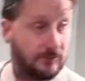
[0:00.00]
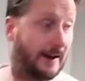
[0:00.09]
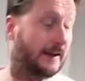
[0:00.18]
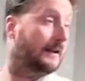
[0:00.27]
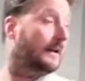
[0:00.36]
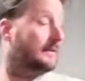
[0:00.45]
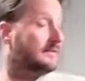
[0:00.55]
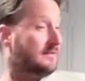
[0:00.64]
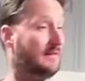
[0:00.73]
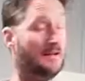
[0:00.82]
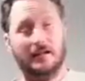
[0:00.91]
raining
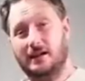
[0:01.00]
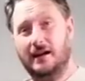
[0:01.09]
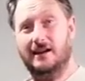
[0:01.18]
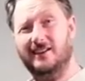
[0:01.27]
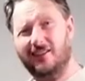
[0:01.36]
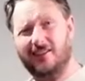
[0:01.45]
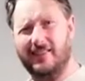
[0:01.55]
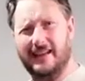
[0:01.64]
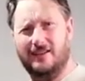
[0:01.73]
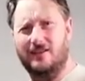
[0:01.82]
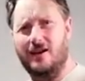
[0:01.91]
outside, not
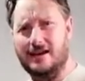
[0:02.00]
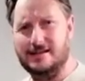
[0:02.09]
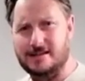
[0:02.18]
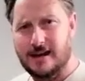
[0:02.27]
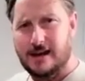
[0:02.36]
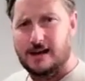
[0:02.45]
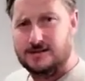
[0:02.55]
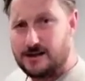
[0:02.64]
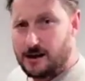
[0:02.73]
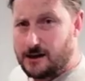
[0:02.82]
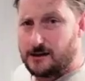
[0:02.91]
that nice,
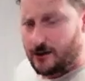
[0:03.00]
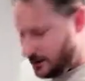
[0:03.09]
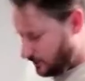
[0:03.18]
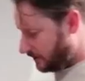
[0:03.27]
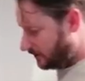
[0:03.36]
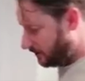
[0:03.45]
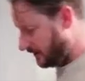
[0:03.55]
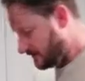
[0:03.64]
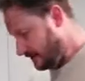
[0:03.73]
so I kind of want to create